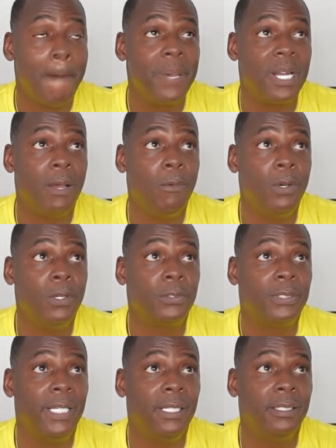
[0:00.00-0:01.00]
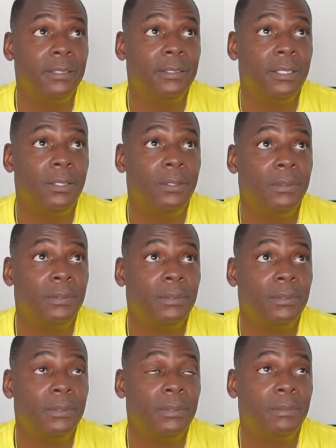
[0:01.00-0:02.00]
But I will say this though.
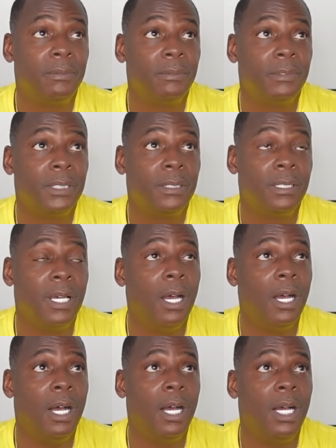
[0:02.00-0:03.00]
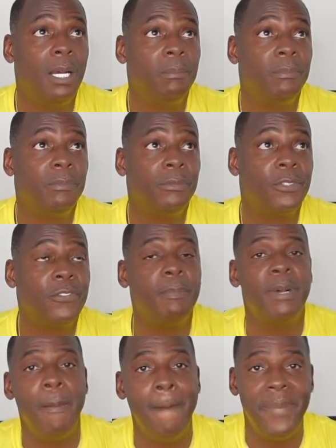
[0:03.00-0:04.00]
Um,
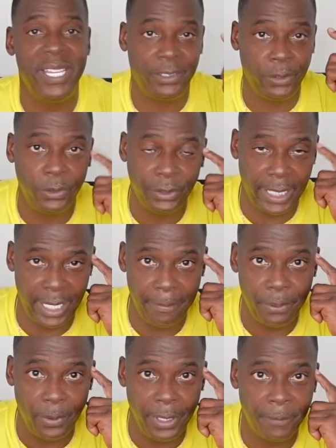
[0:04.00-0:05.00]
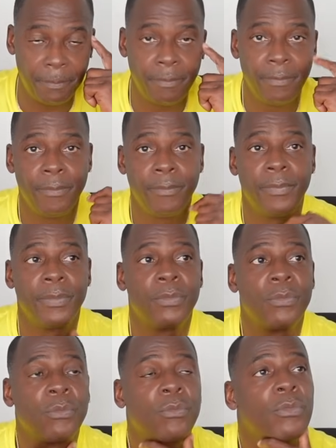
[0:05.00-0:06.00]
from a mental standpoint,
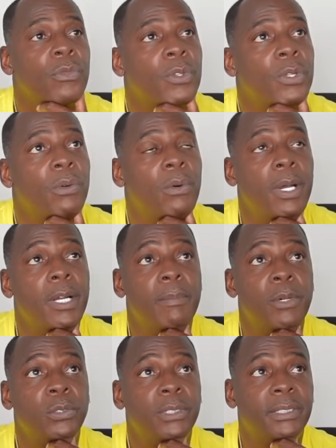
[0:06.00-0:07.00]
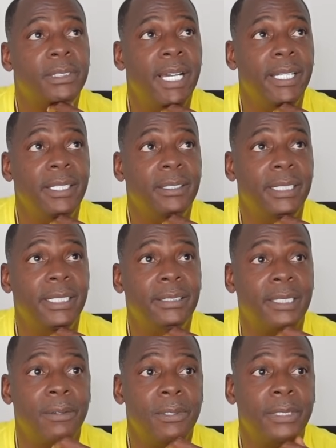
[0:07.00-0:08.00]
one of the most exciting things
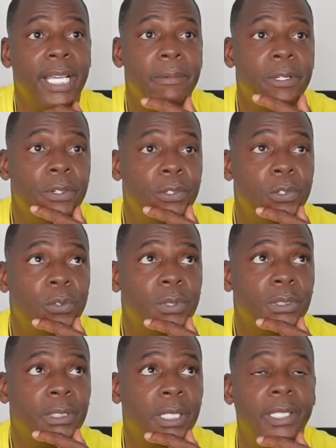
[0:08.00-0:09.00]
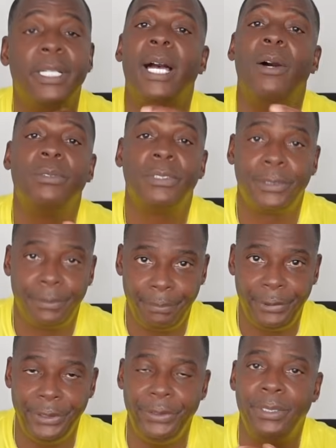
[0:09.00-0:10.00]
I was able to do was to announce
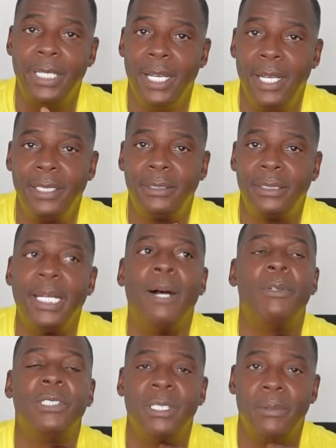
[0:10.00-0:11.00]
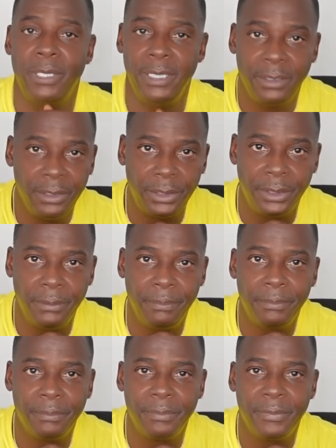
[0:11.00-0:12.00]
to you guys that I was in a
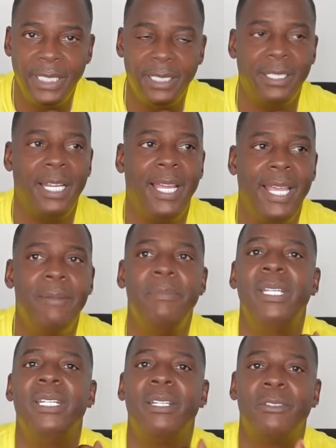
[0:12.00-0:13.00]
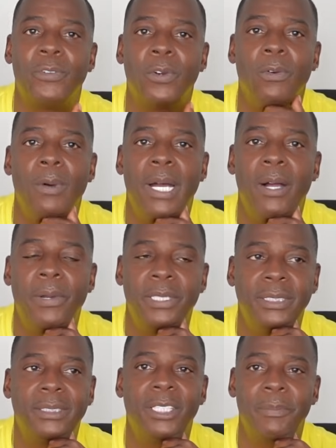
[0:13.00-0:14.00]
relationship and that I had been in for a while because
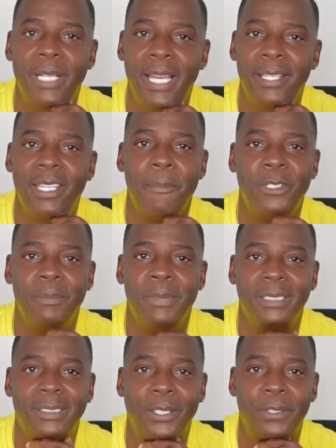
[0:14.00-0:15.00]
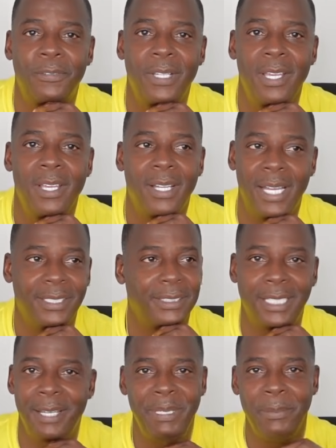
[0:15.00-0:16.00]
it's something I kept to myself. I just
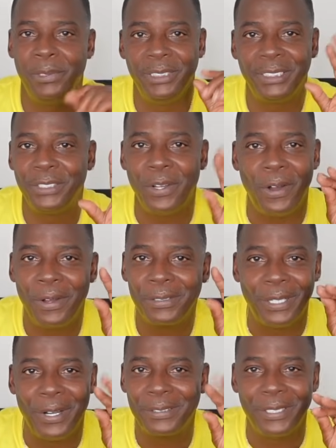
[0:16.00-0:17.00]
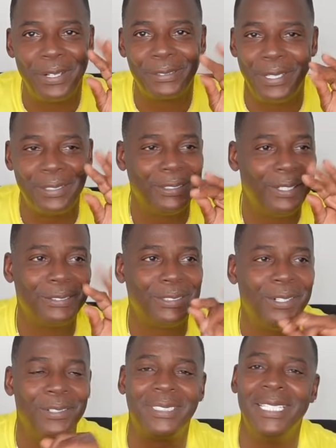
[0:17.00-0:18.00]
let people just talk, talk, talk, talk, talk,
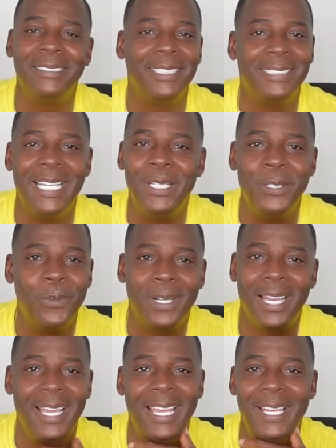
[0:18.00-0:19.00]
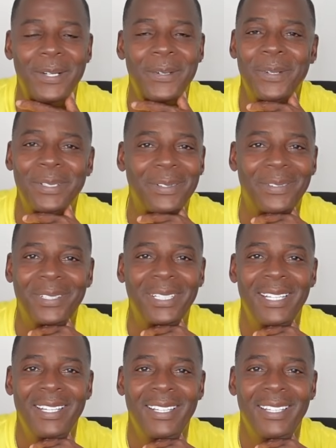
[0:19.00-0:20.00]
talk, think that they knew what I had going on.
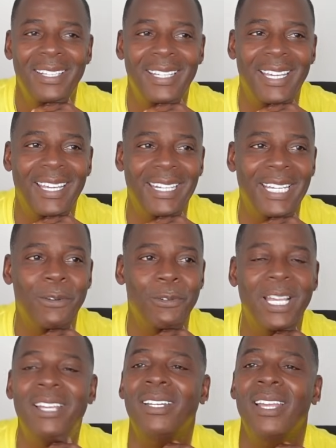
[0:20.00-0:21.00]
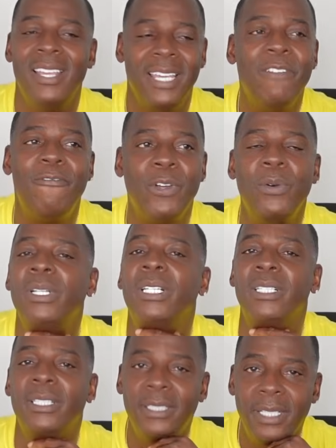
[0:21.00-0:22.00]
And it, it, it felt
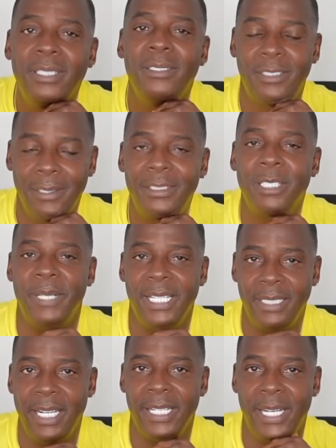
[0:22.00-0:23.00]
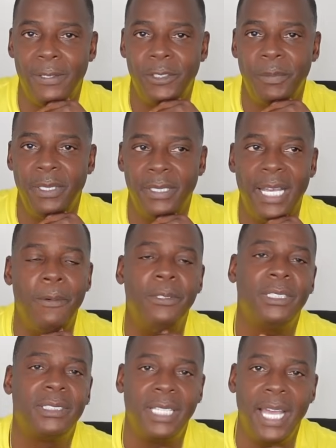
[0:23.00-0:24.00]
good to make that announcement. That was
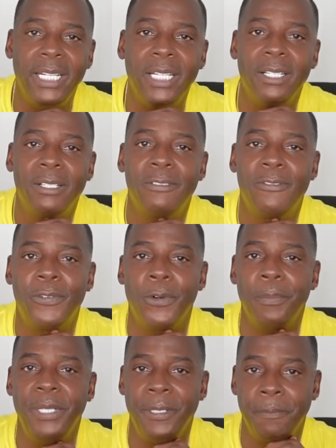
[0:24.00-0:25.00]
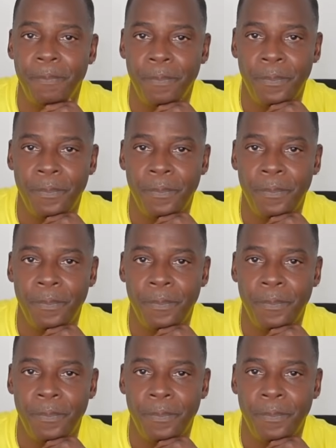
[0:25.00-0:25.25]
exciting for me.